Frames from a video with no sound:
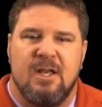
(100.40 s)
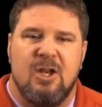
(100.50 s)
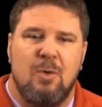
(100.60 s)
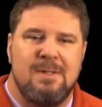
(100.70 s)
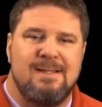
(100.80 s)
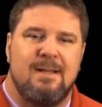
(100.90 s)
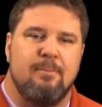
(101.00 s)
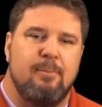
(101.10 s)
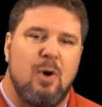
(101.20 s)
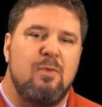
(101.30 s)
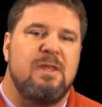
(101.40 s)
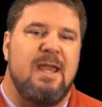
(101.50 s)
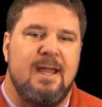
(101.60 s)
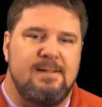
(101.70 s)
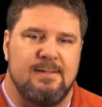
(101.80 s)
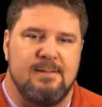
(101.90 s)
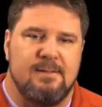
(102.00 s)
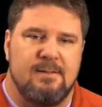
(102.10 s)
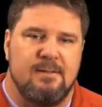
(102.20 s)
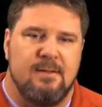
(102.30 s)
Notice that in both
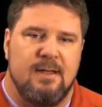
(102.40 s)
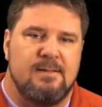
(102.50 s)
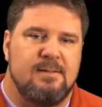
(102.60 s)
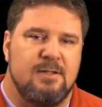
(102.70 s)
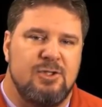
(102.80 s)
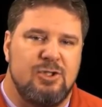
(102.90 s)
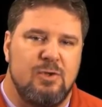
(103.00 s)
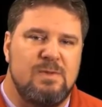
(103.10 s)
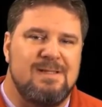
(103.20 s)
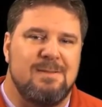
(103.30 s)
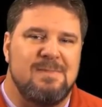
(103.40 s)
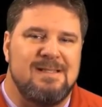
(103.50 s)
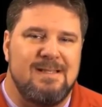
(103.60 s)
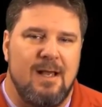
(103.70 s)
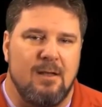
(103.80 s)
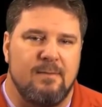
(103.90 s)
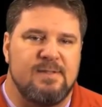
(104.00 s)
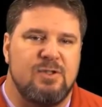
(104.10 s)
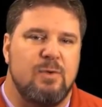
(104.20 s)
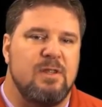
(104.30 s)
cases, it's the Jews
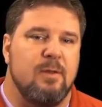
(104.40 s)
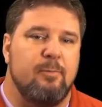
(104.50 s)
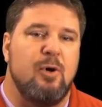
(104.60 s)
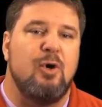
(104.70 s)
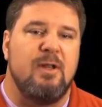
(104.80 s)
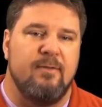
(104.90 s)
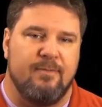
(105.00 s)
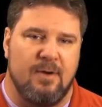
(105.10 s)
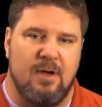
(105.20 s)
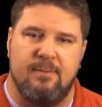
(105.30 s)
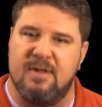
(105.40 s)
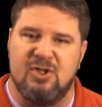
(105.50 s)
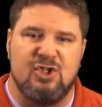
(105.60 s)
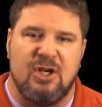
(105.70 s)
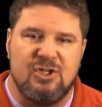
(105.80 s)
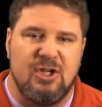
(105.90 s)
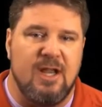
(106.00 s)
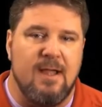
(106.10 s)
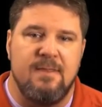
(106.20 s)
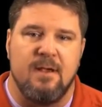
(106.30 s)
themselves doing the putting from, the
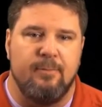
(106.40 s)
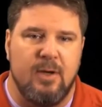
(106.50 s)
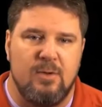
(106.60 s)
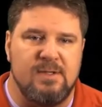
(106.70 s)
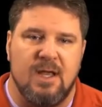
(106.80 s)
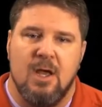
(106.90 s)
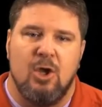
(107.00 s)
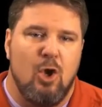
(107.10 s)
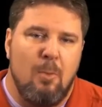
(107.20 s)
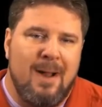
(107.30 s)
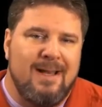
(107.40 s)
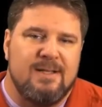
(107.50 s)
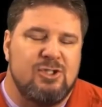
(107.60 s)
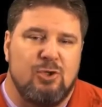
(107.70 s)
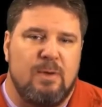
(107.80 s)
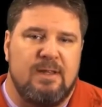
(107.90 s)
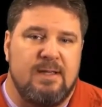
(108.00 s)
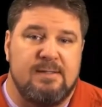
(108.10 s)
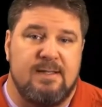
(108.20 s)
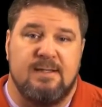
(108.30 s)
judging, and the opposing. Nobody is doing
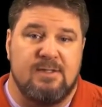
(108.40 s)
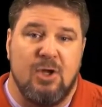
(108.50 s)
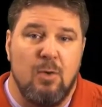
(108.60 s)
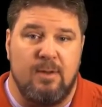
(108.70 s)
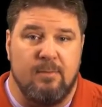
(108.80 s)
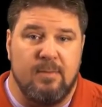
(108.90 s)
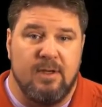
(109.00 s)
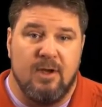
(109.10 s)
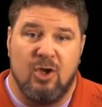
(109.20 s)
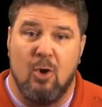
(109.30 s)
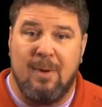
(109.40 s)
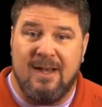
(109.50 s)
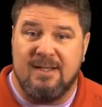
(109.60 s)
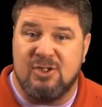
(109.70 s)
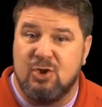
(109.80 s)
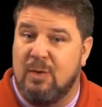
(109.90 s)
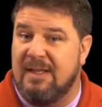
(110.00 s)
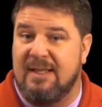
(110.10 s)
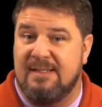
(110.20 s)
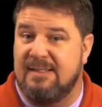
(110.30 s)
these things to them. Nobody is
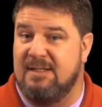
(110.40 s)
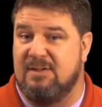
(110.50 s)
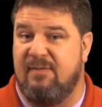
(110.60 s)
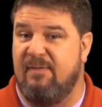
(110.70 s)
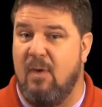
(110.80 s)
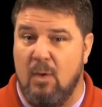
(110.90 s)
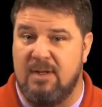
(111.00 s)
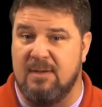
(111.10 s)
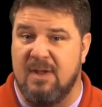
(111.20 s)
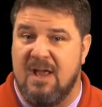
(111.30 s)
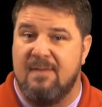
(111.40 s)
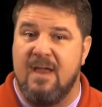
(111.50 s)
doing these things for them.